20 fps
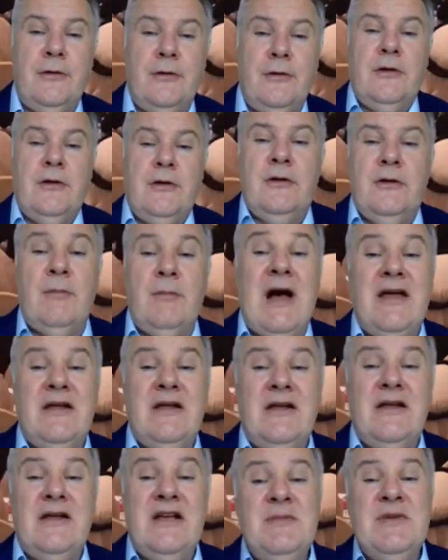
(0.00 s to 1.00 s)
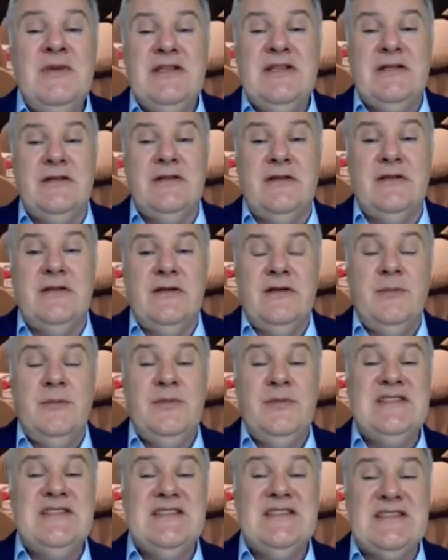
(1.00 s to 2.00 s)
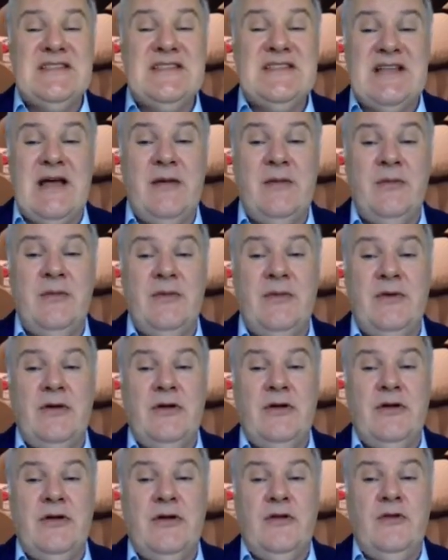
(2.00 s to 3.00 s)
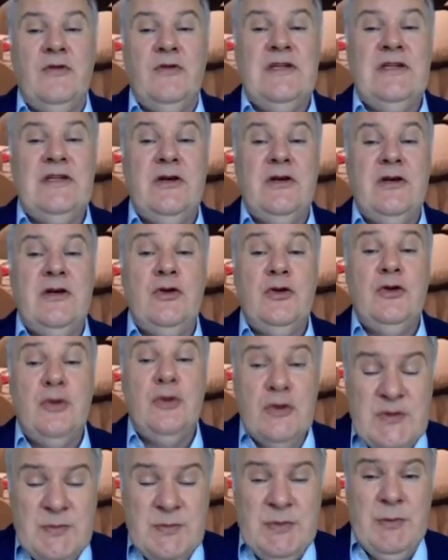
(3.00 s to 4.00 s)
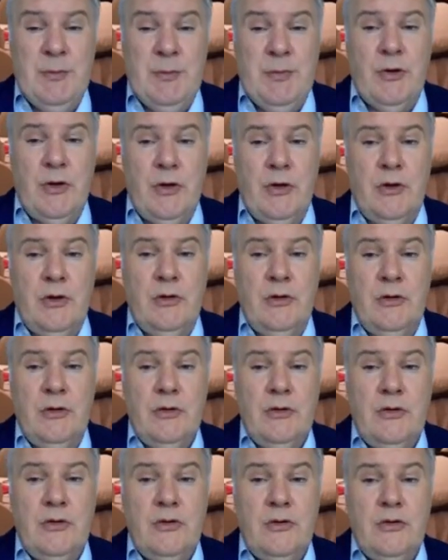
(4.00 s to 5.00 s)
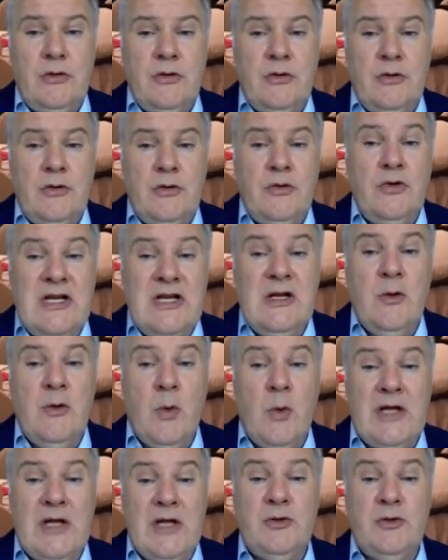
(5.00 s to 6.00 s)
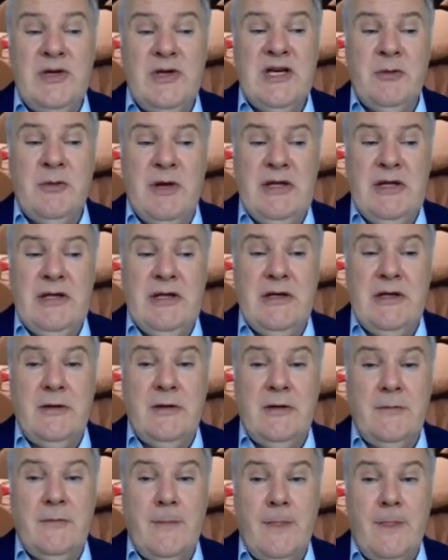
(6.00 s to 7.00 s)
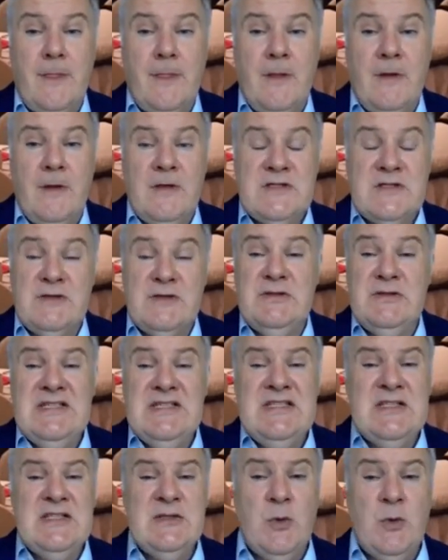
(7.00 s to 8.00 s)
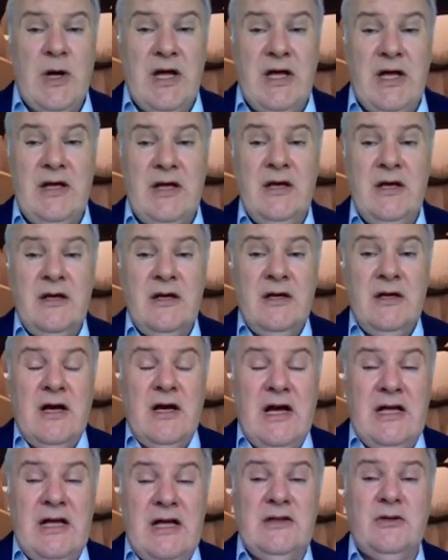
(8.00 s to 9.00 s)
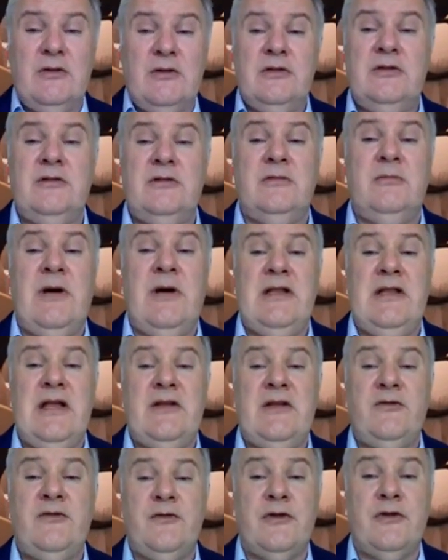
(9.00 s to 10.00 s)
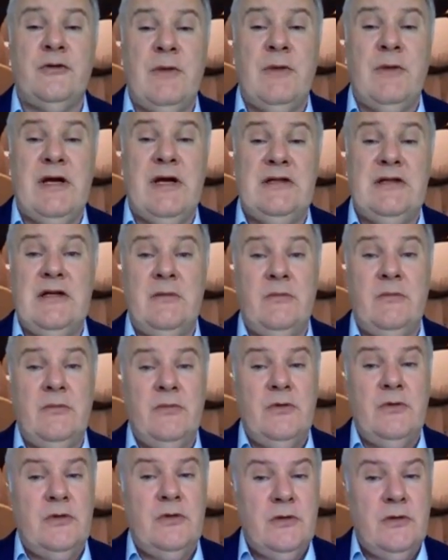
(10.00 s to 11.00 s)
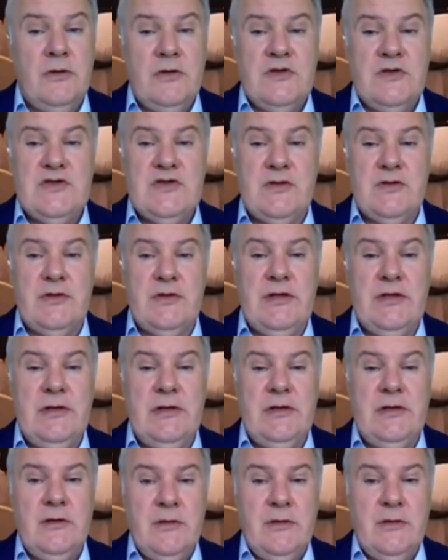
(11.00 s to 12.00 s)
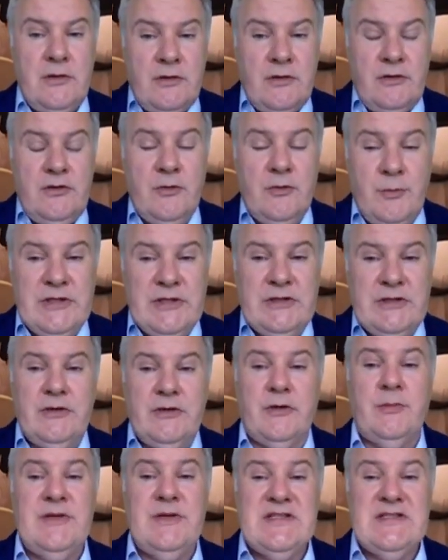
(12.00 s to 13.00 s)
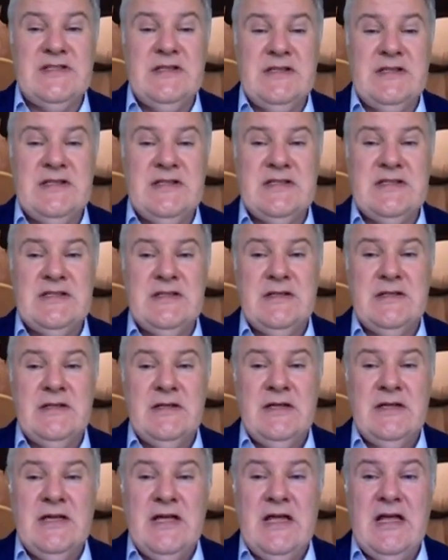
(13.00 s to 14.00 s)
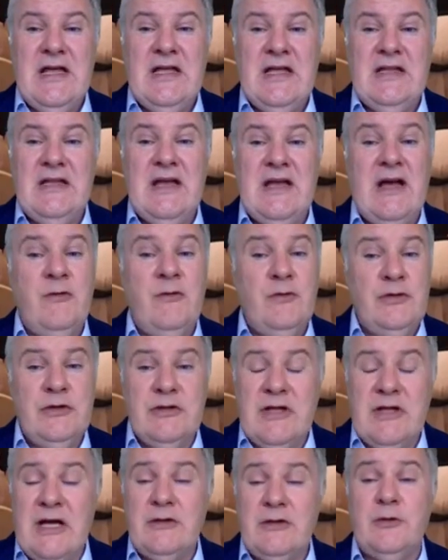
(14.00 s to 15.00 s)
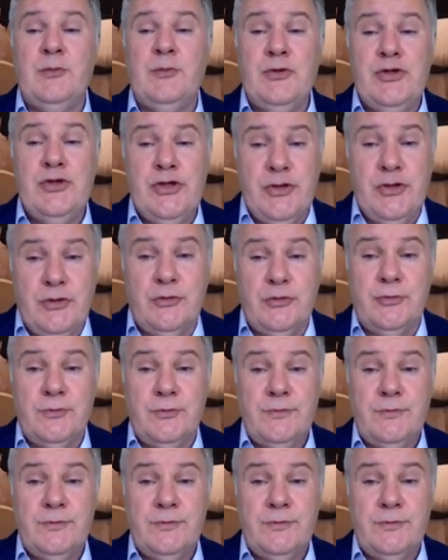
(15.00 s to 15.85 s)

my limited business time with those people who really want to make money. So this is why I told my network, my team, sorry, you built your business and I wouldn't like to push you.